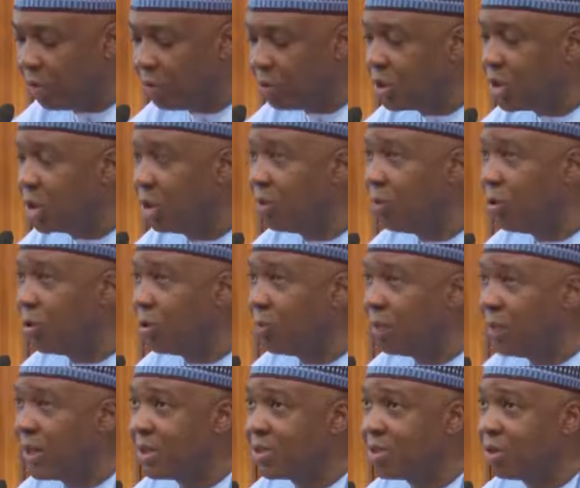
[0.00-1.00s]
I wish them all the
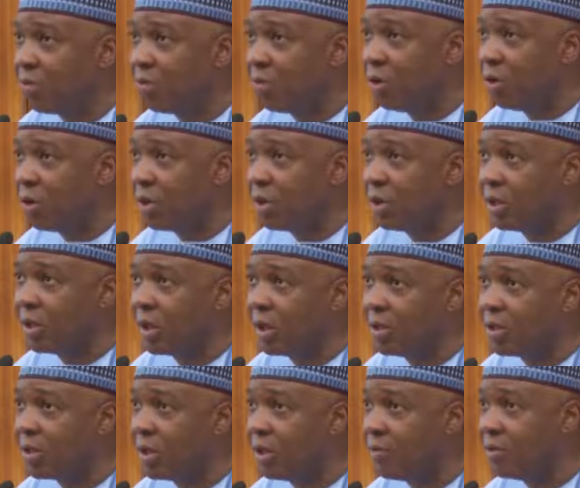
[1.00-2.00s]
best of luck in
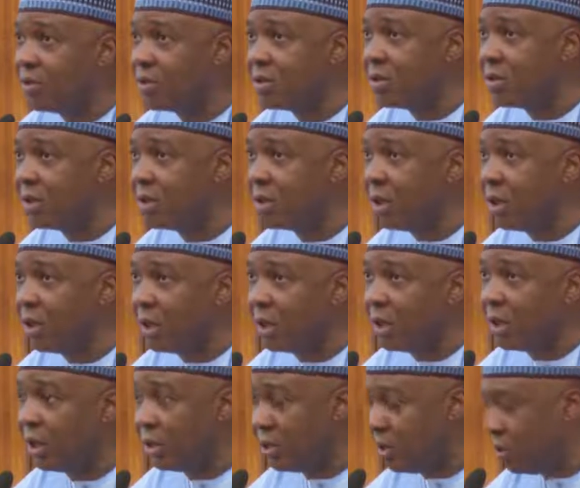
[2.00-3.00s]
their service
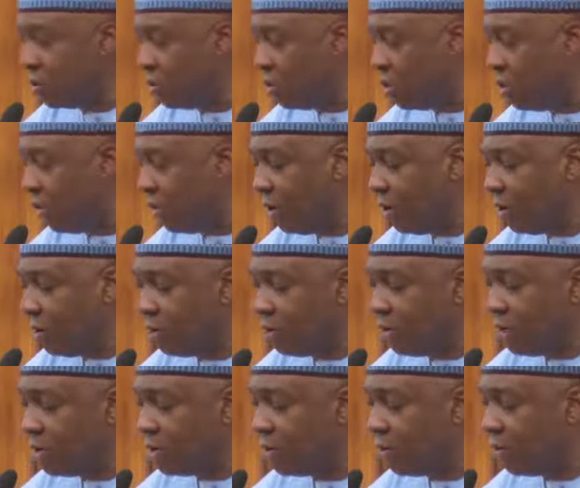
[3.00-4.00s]
and to
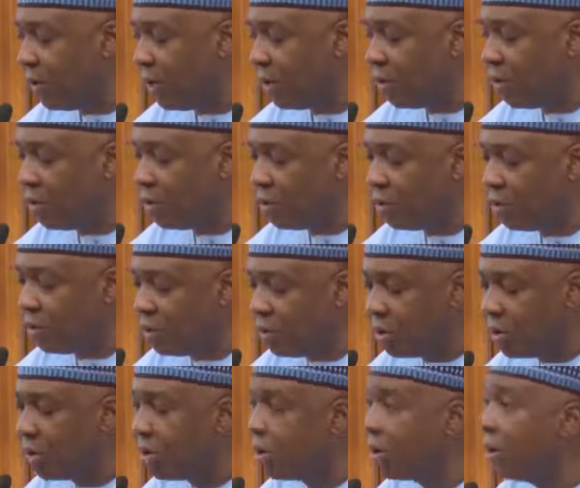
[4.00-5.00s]
development of our great
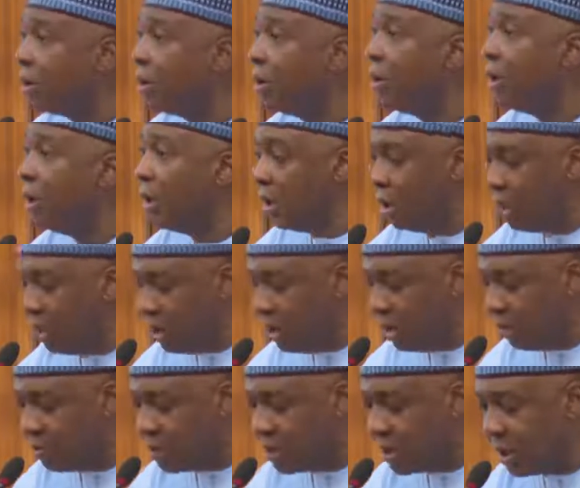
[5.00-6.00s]
country.
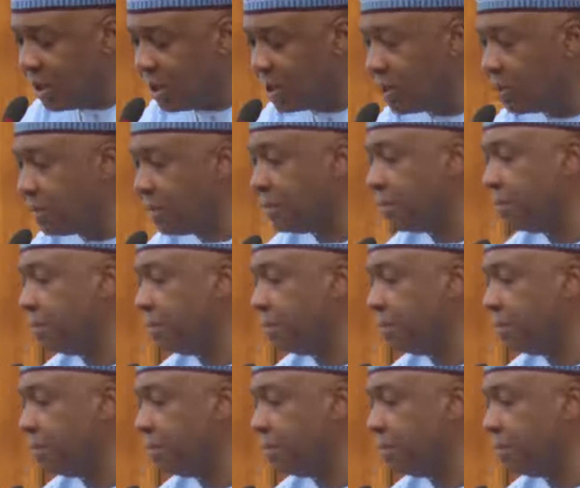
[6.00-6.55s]
Leader of the Senate.